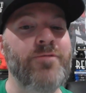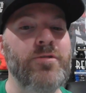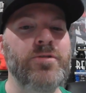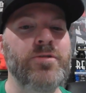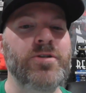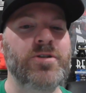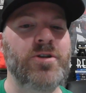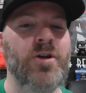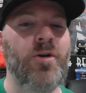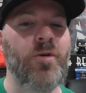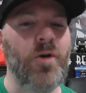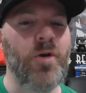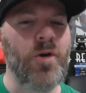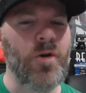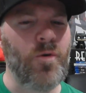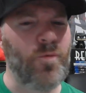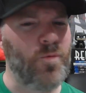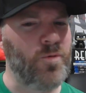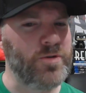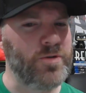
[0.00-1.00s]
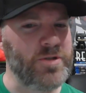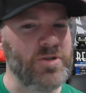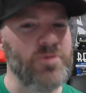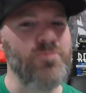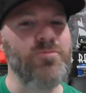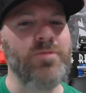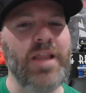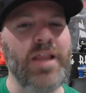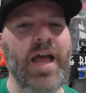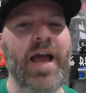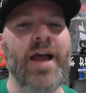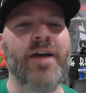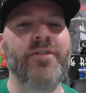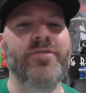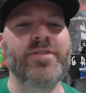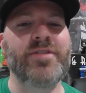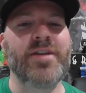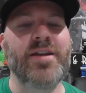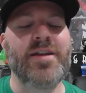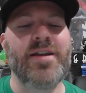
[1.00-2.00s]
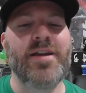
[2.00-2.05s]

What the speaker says: You just go, well, you left.